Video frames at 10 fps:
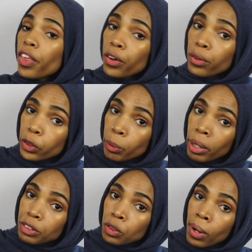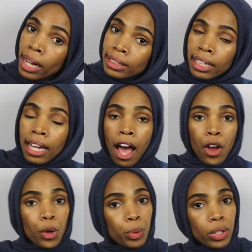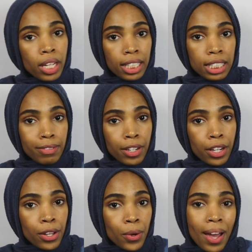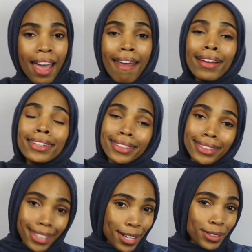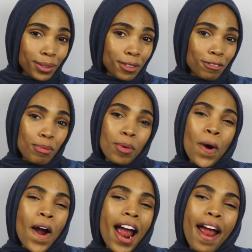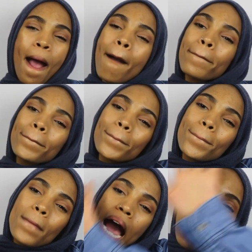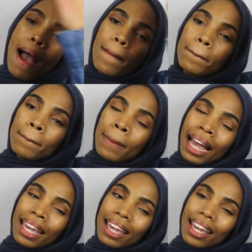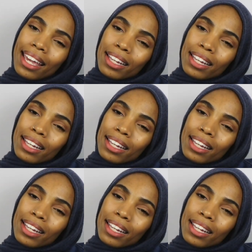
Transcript: Thank you so much for watching. I hope you liked this video, and stay tuned for more. Bye.